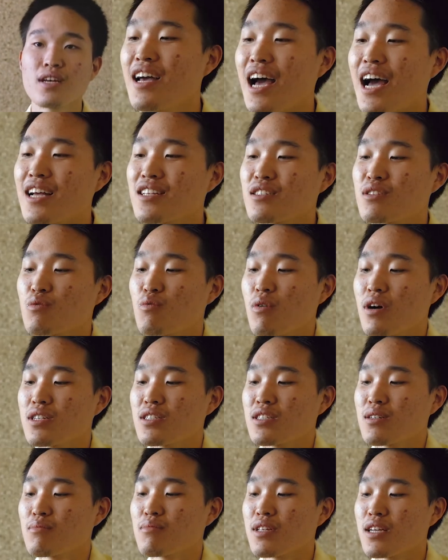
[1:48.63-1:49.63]
I just want
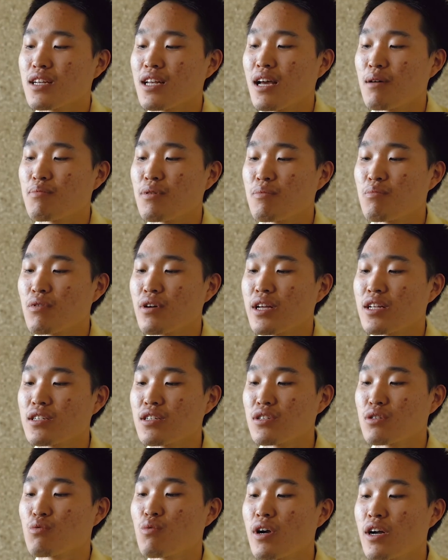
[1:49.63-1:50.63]
something that people can
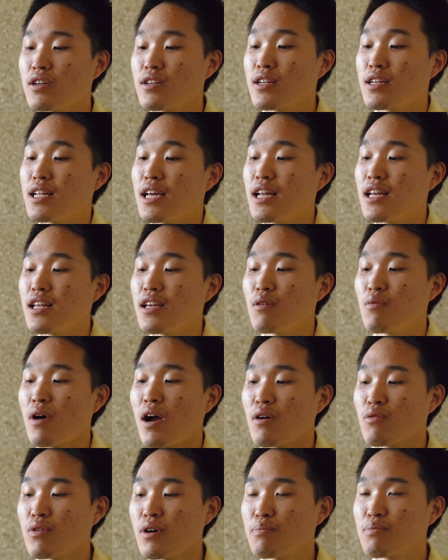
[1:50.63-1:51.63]
just wear on the daily
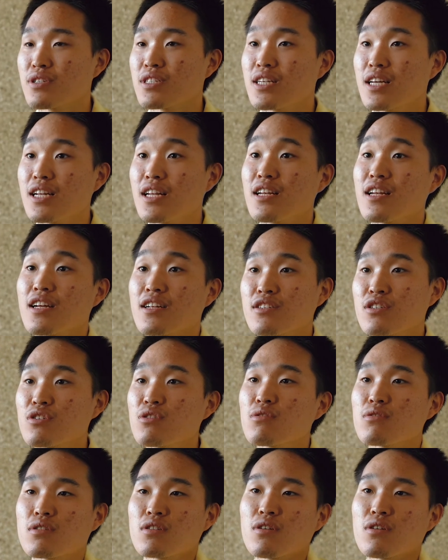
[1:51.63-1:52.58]
while representing their truth.